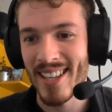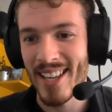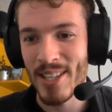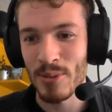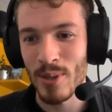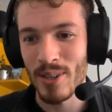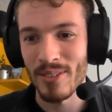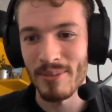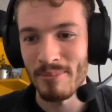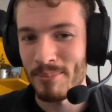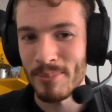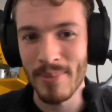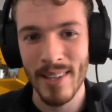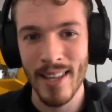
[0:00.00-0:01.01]
that as well.
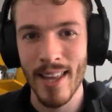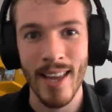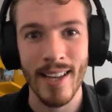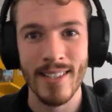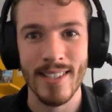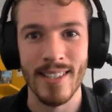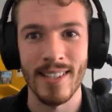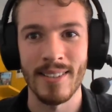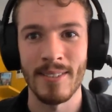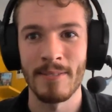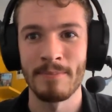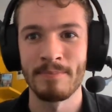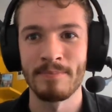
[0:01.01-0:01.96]
Excellent.